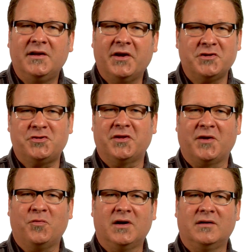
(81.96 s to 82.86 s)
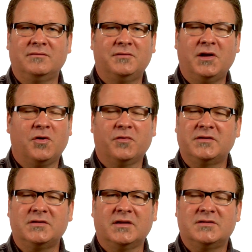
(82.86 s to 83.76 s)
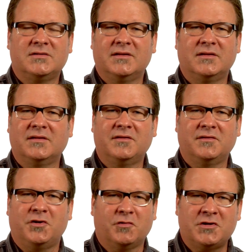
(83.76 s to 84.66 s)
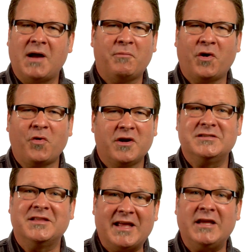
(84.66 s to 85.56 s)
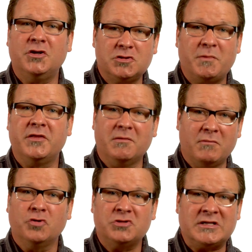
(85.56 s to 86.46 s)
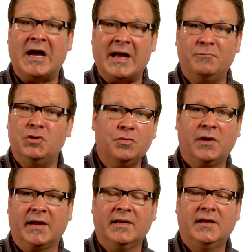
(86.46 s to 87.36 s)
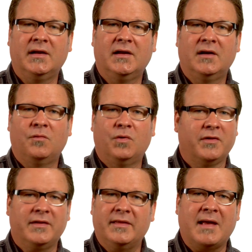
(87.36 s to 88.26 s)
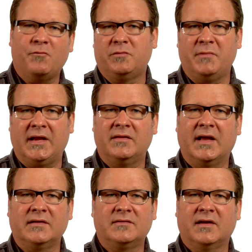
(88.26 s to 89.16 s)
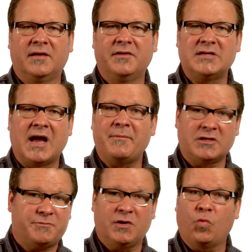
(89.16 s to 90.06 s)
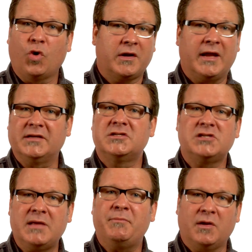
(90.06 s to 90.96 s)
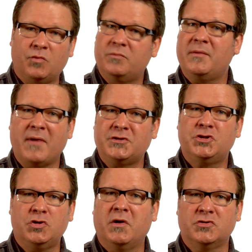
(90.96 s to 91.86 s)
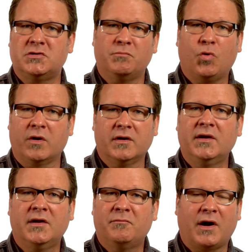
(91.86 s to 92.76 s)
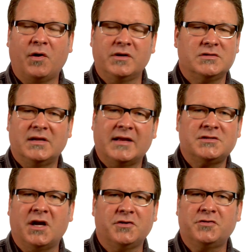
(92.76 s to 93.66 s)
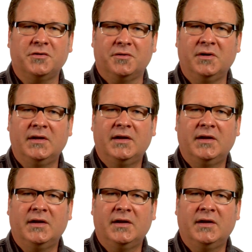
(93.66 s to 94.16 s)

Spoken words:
I used to think, well, no, your top priority is the thing you spend the most time doing. Well, then that would mean that the time I spend working and sleeping would be my two most important priorities, and that's not true.